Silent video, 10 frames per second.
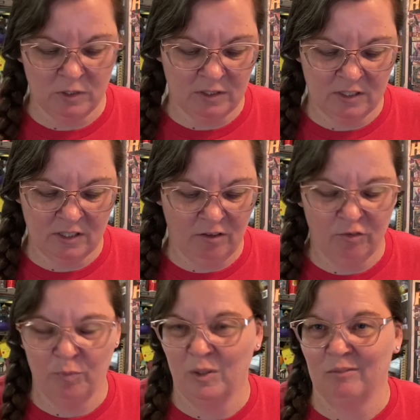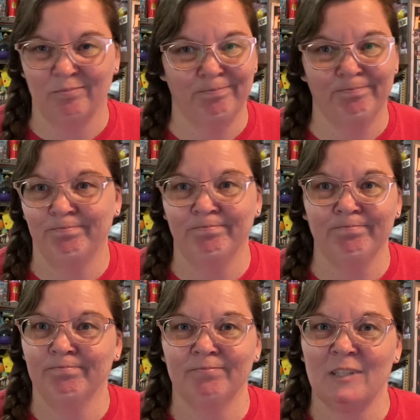and stuff, but
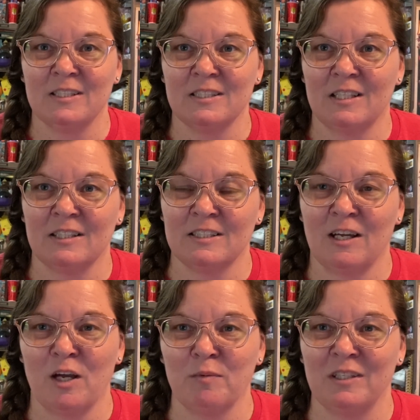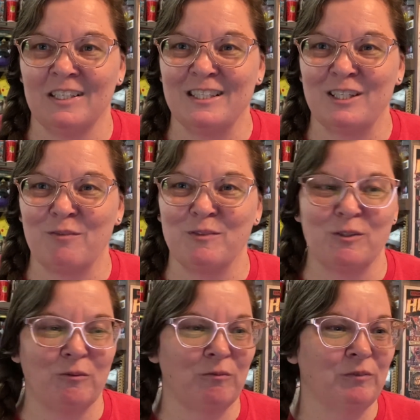that's not happening anytime
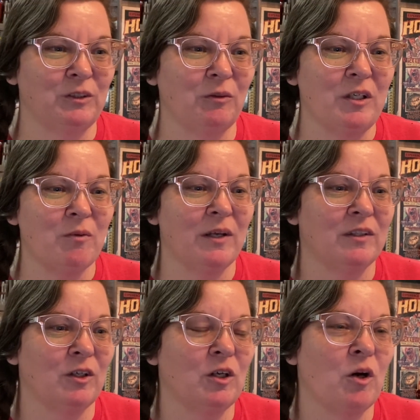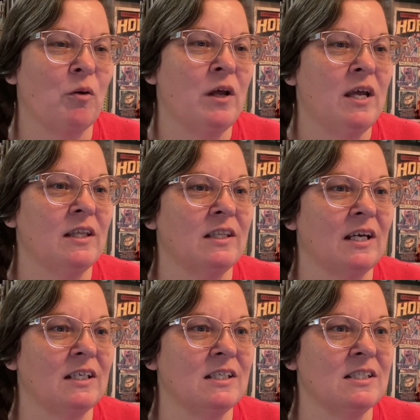soon. So anyway, there you go.
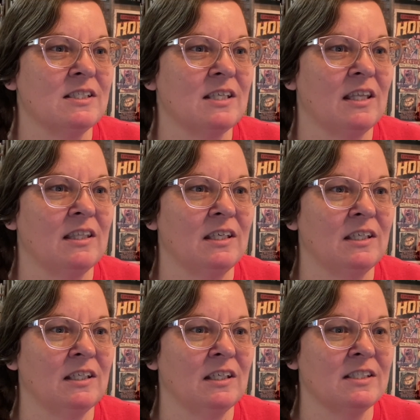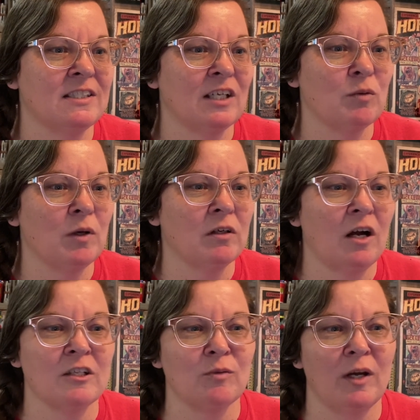That is the Sanibel
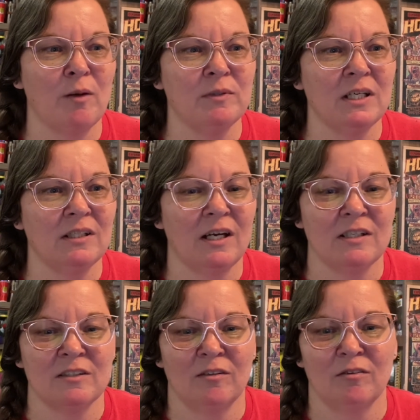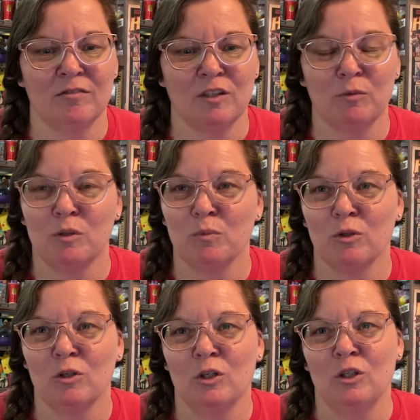Causeway update as of
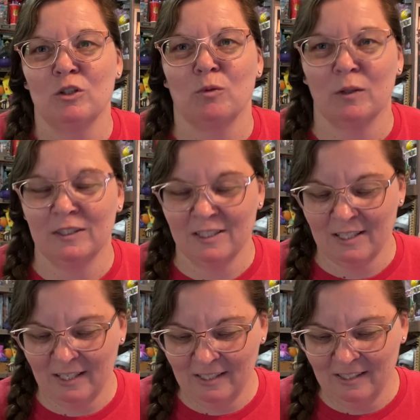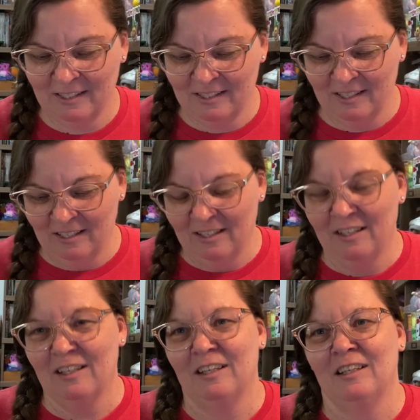September 29th.
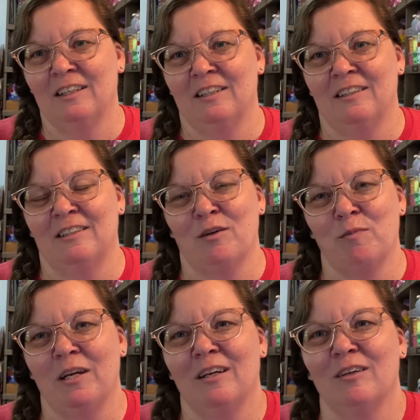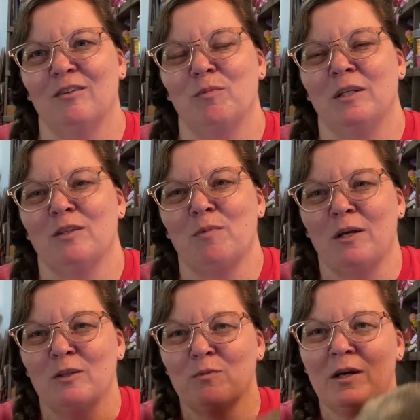And Nutmeg being the
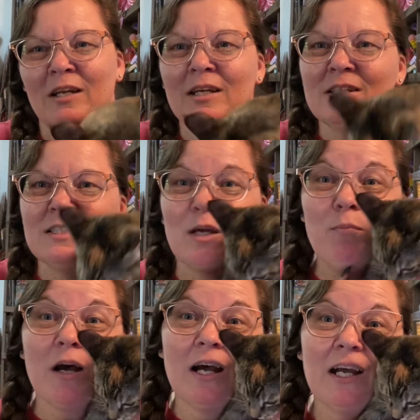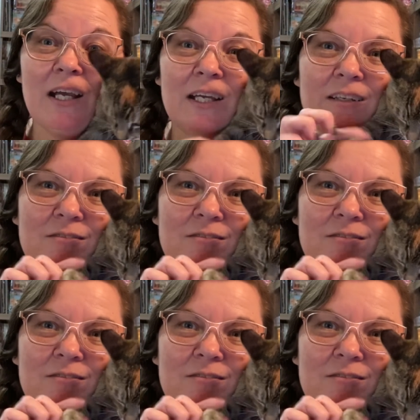pain in the butt. Say bye.